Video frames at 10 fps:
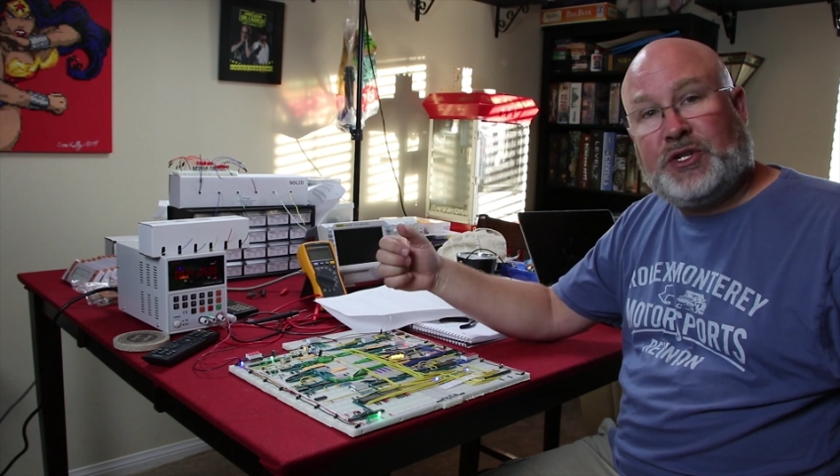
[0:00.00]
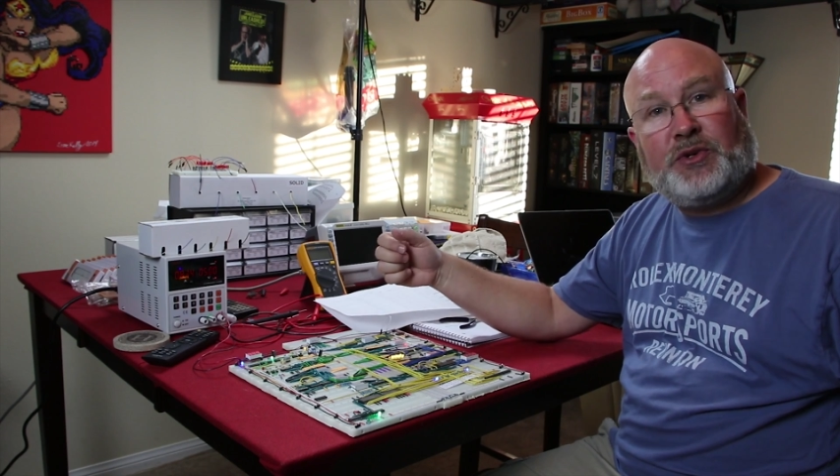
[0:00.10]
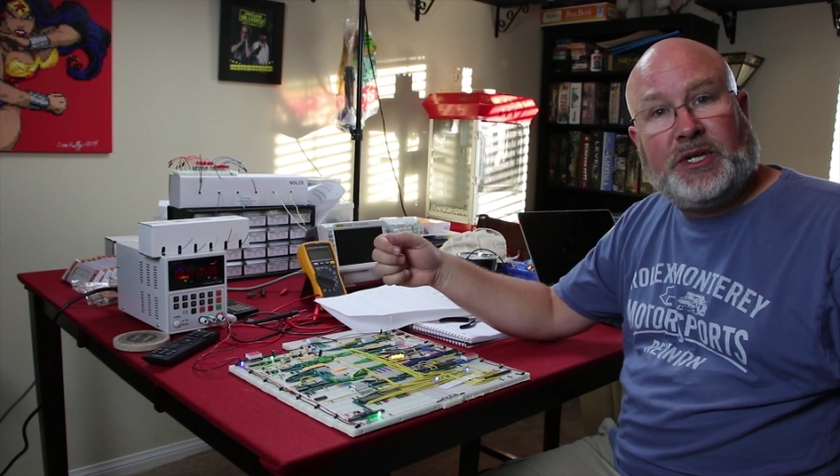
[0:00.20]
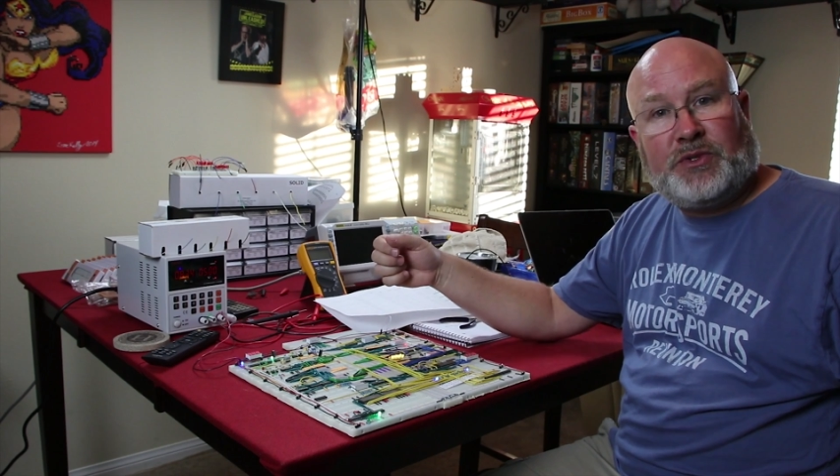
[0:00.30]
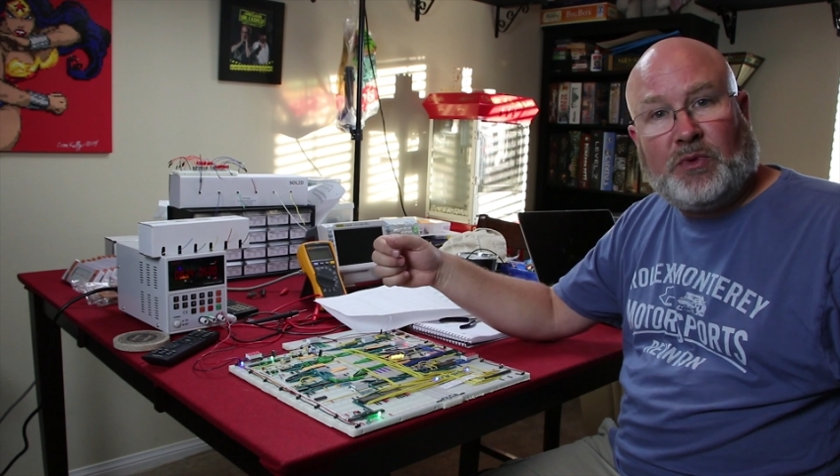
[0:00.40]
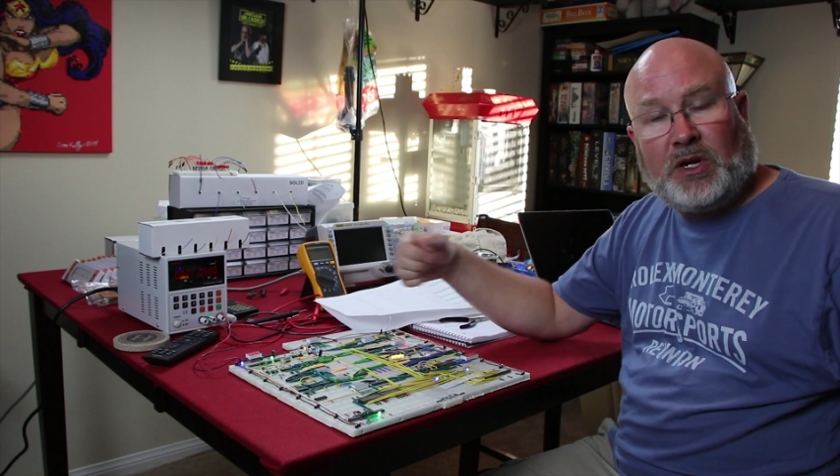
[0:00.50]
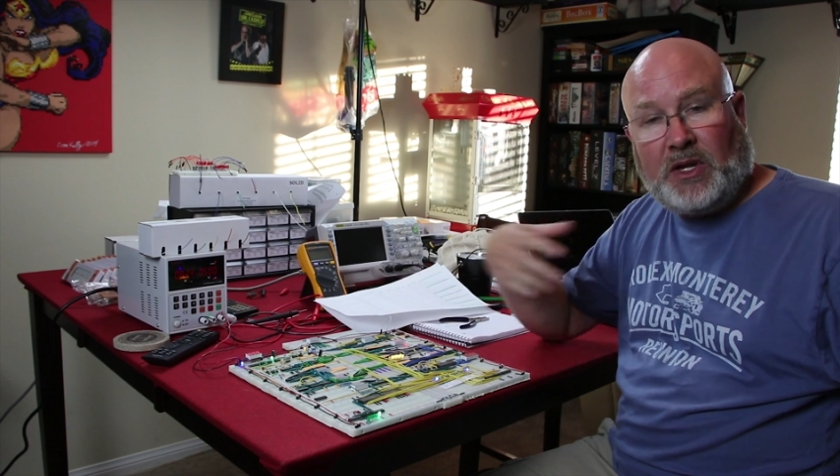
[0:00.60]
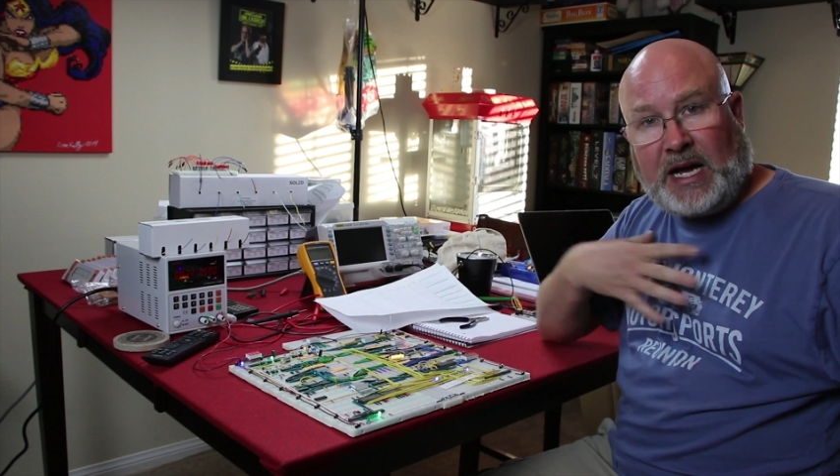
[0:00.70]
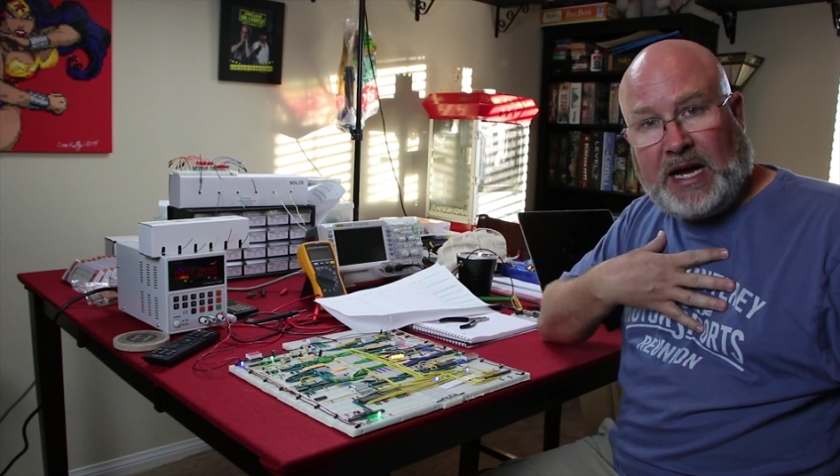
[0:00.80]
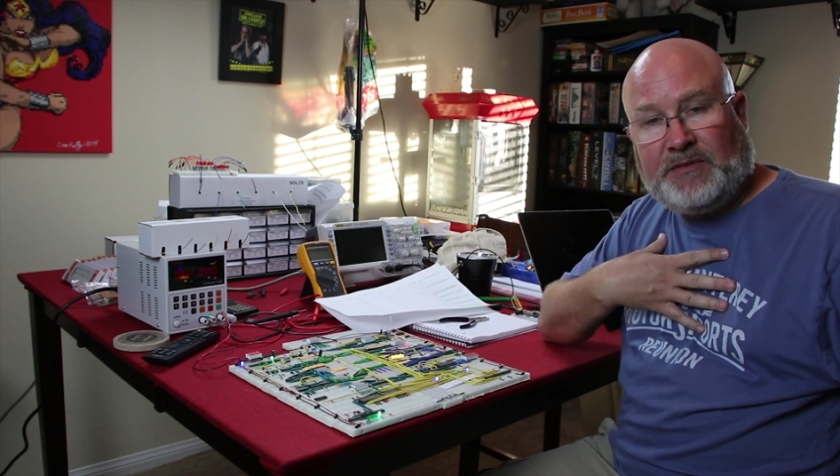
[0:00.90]
enjoy his work
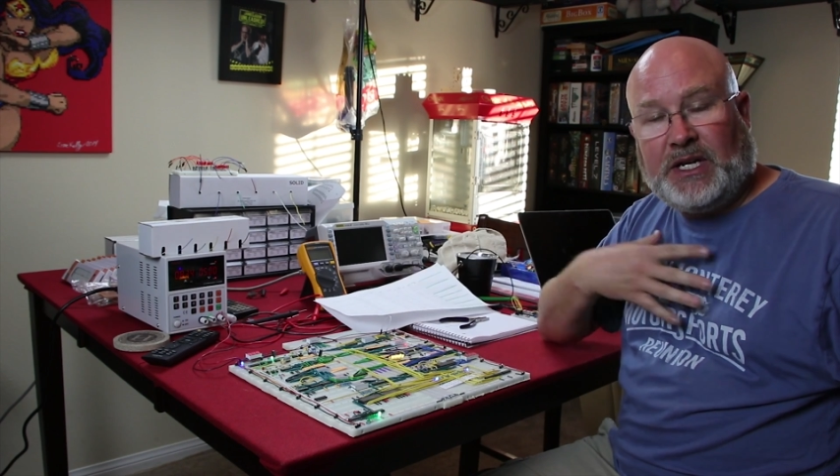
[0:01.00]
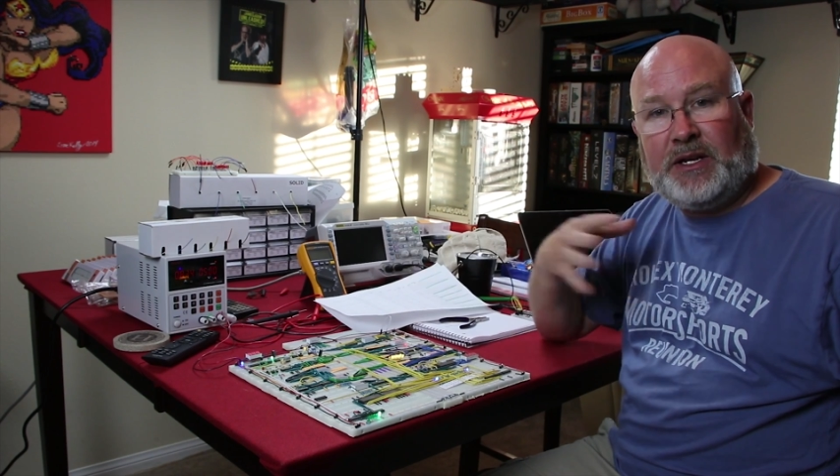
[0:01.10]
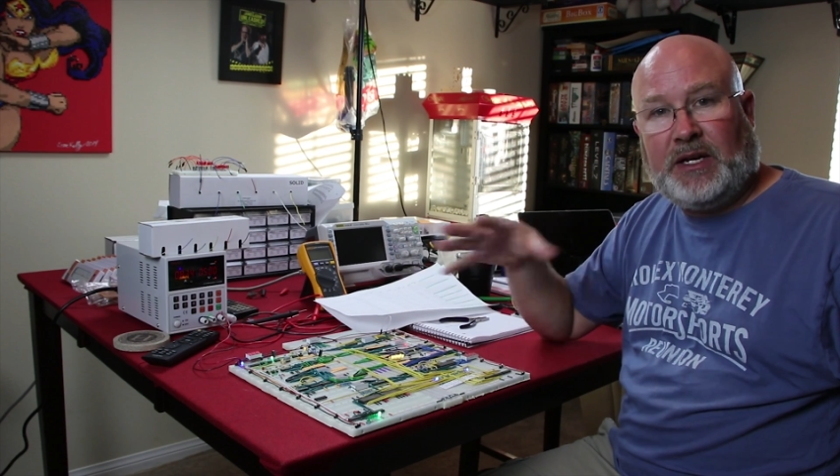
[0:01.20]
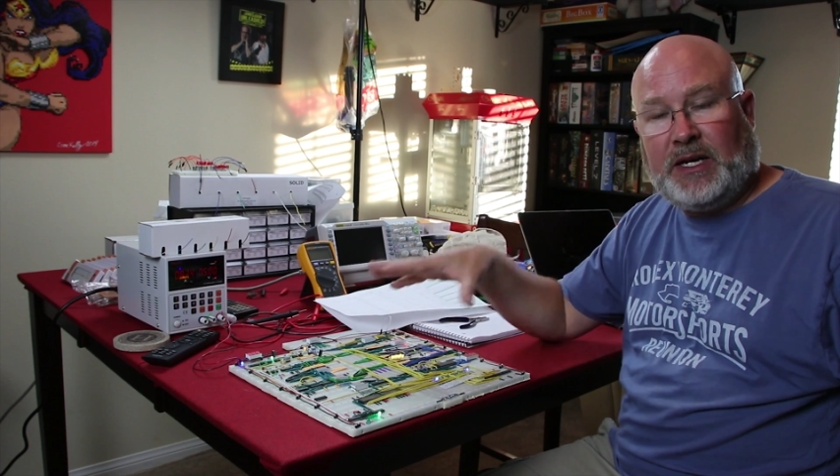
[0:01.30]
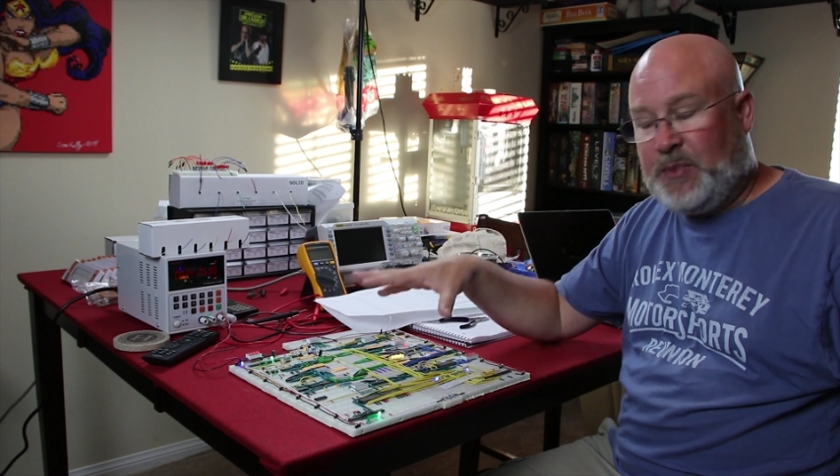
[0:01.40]
like I've done,